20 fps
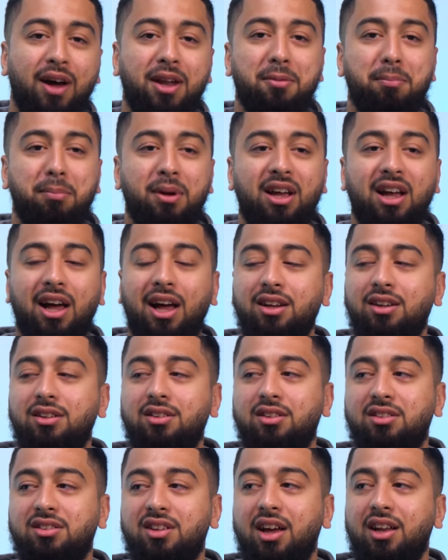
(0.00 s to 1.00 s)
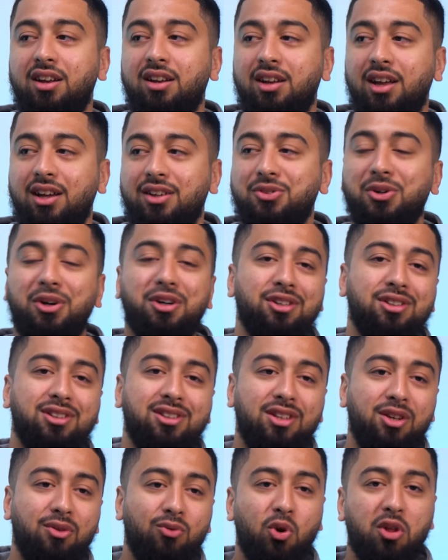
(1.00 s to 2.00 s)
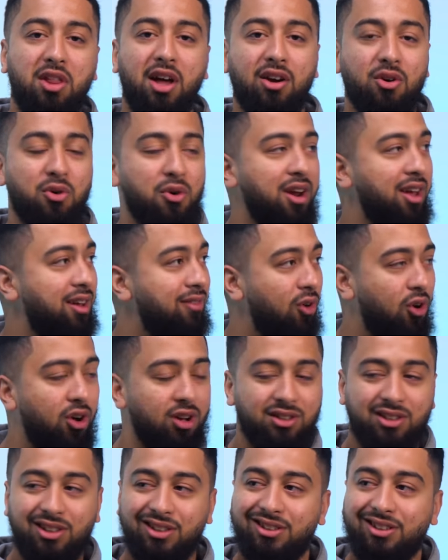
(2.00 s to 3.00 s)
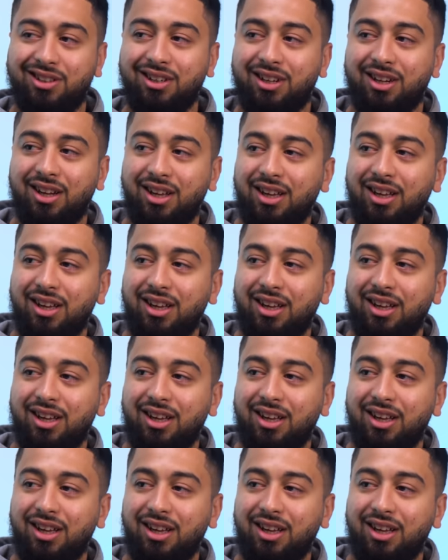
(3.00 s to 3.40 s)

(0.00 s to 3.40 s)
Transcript: had a big hand in designing that, so I can see you've got that creative, artistic